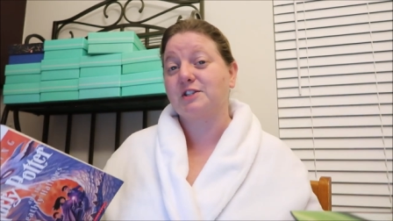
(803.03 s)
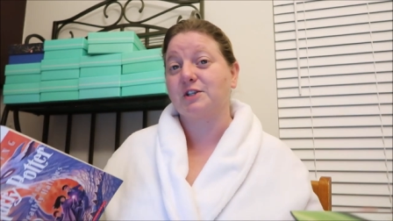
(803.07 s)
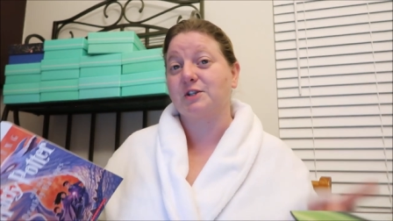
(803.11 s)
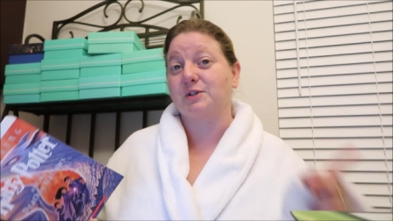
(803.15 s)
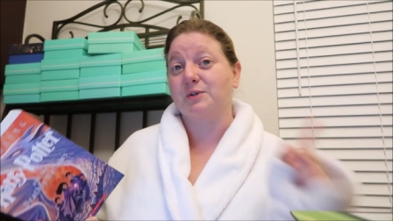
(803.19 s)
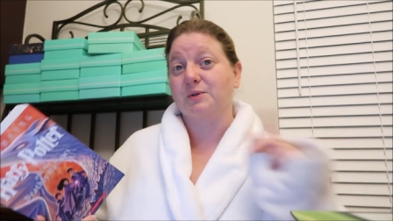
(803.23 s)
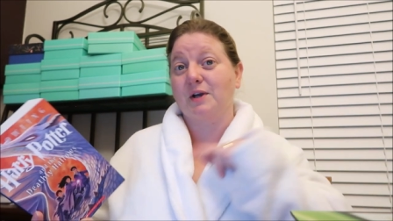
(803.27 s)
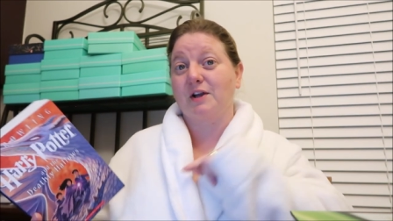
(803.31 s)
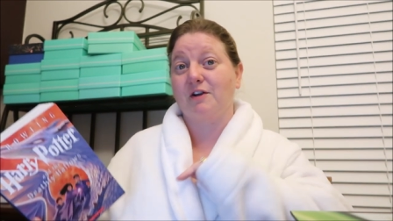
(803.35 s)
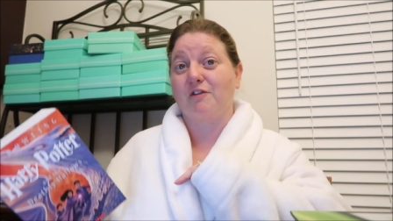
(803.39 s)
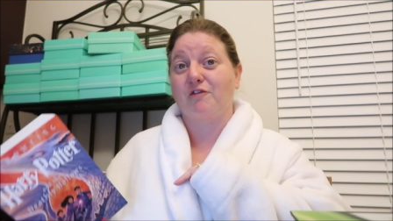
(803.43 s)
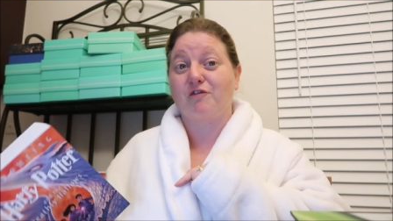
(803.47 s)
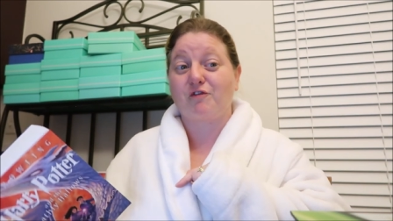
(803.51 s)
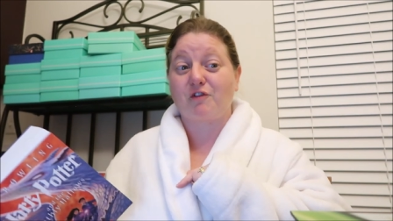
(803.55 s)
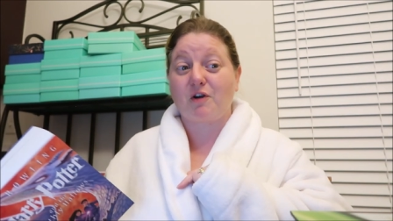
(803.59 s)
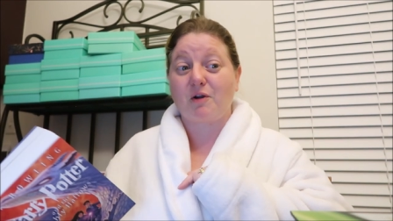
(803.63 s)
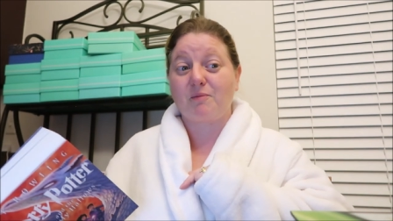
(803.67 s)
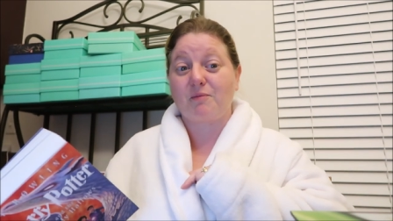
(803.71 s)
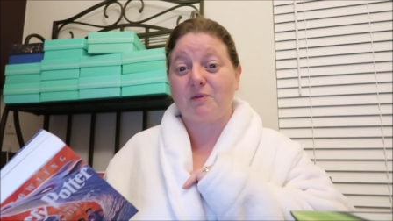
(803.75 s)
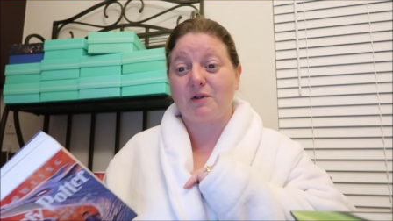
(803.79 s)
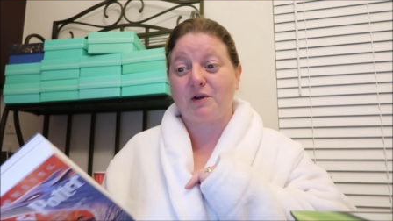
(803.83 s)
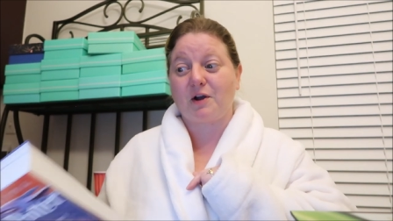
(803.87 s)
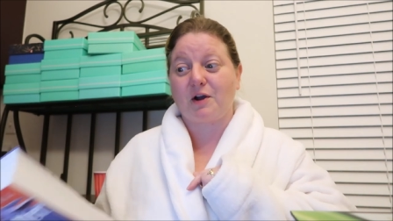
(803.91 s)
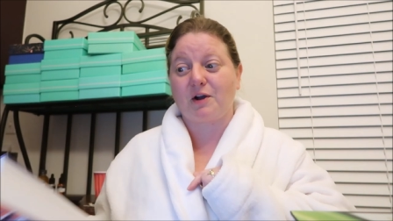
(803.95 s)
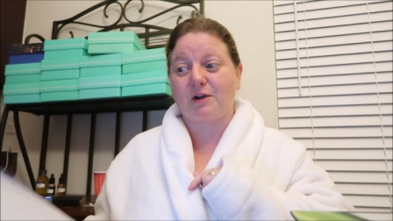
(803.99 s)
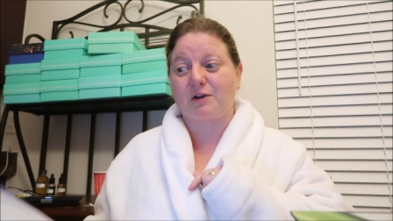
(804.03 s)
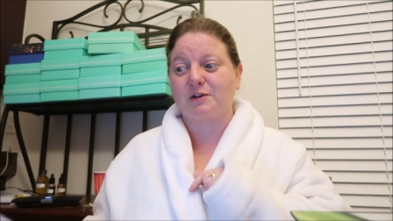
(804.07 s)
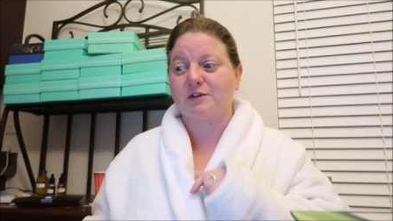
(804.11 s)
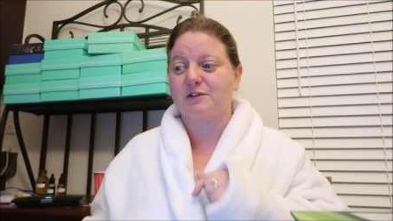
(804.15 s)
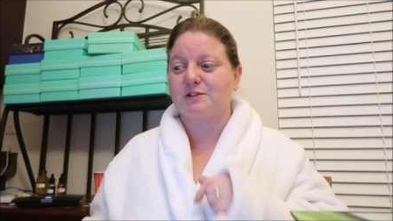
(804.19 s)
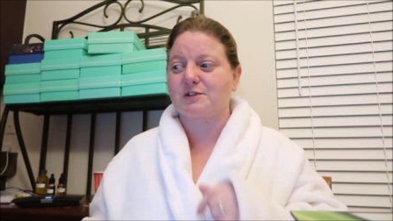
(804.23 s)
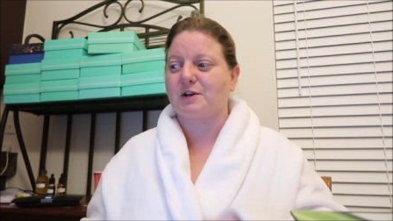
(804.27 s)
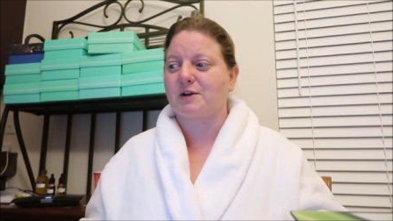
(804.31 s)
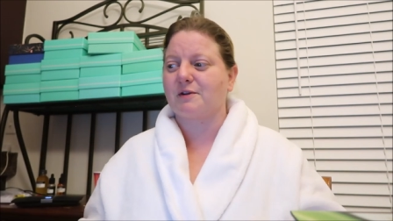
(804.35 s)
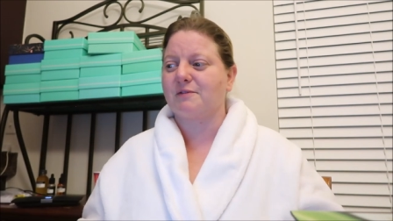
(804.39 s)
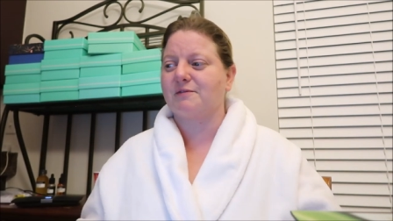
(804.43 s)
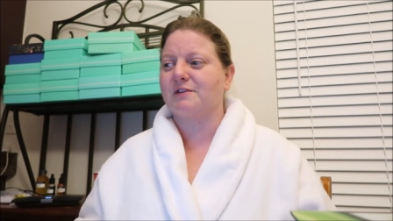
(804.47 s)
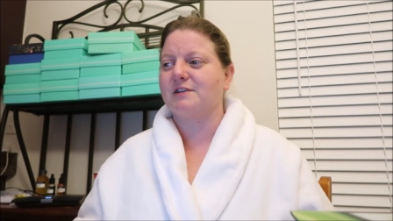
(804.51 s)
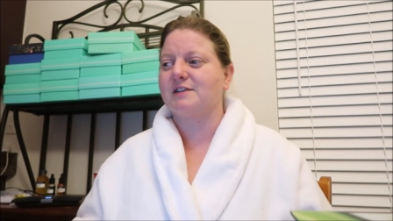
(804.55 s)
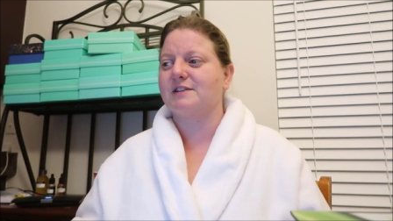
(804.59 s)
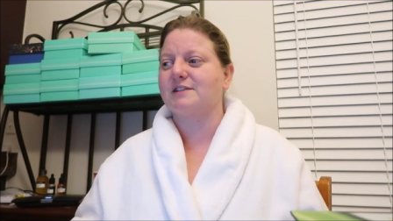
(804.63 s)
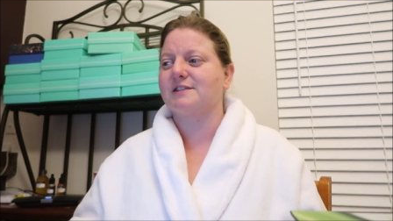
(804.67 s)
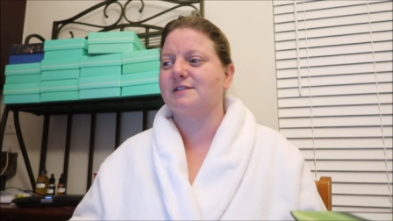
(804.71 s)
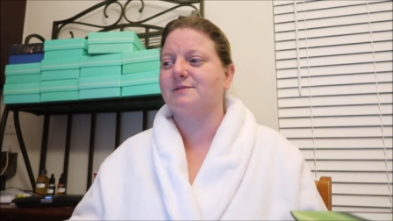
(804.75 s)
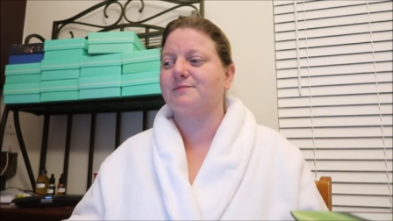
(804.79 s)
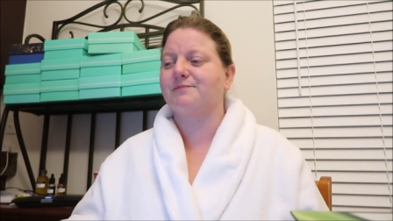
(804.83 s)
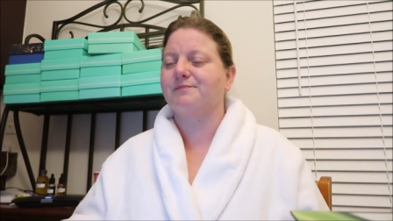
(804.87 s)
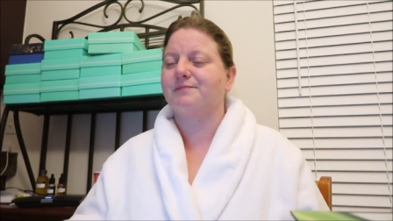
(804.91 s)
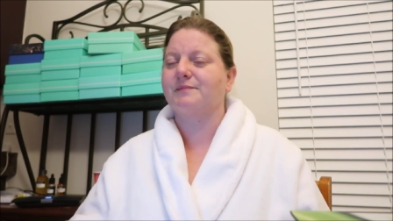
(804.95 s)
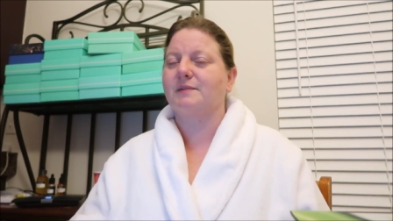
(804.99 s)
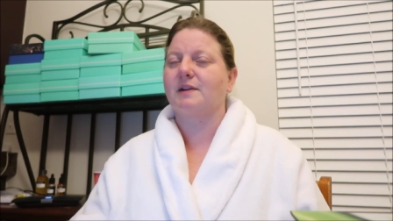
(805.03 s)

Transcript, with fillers: to and from the doctor's office.